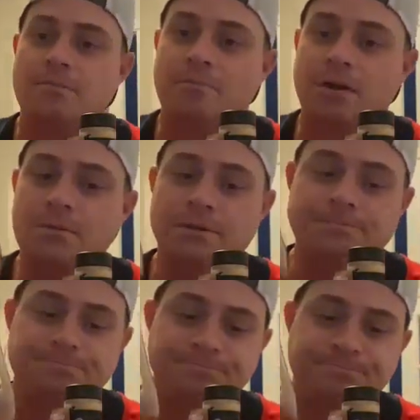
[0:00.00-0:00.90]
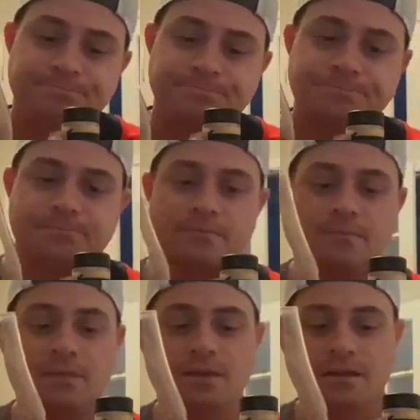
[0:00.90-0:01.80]
bourbon,
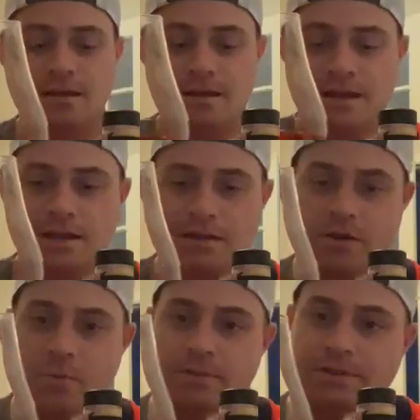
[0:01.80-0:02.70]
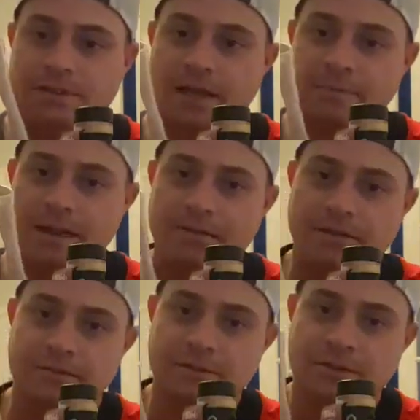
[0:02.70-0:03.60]
and again, I opened this up, gave it
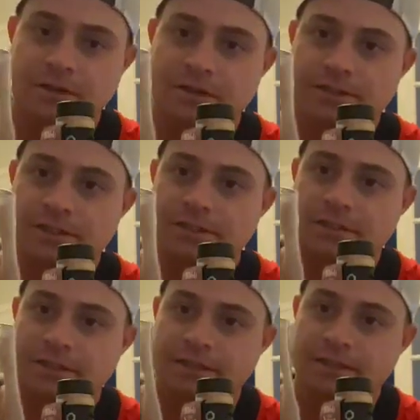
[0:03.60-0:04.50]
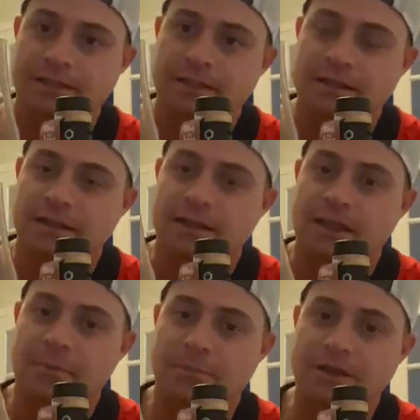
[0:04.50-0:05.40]
some due diligence to
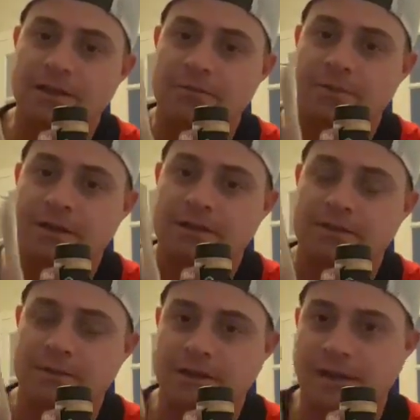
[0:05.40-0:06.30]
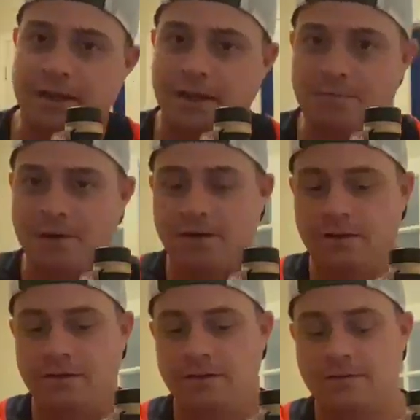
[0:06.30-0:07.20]
breathe a bit, so we can kind of get a
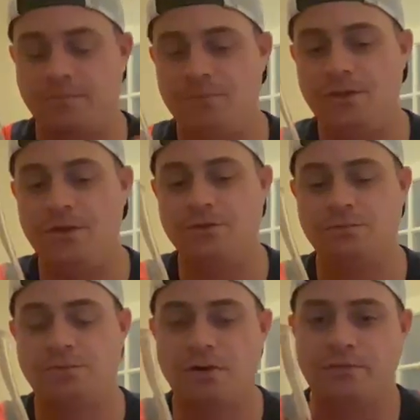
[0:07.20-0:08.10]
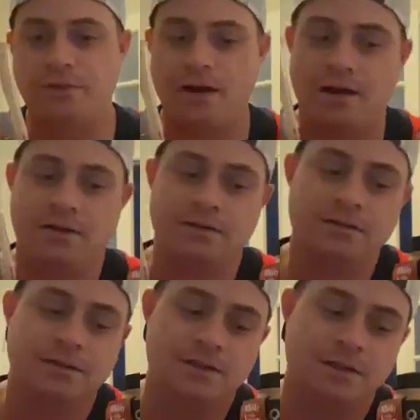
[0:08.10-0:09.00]
better nose
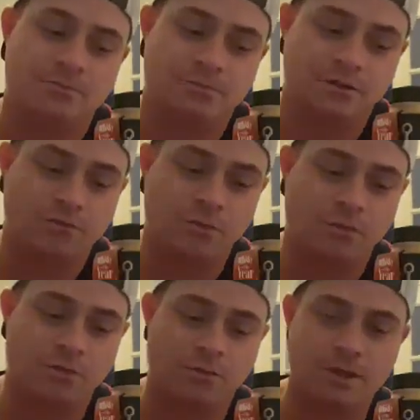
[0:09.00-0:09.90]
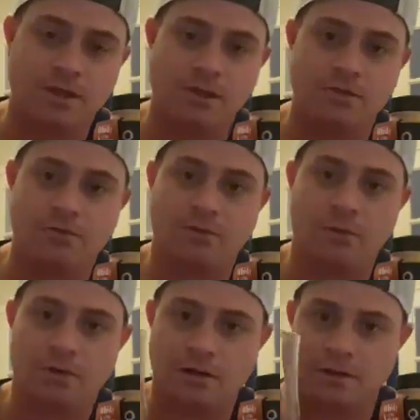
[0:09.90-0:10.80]
profile before we go
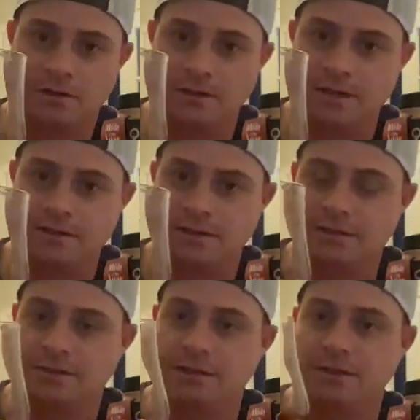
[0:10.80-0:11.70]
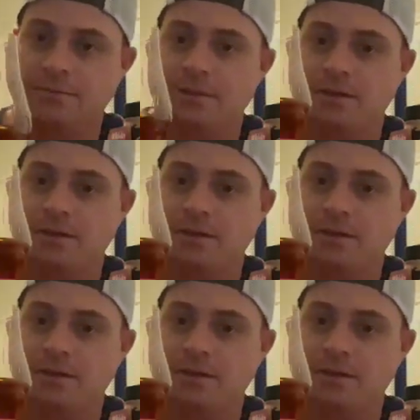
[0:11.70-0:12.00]
for our tasting. So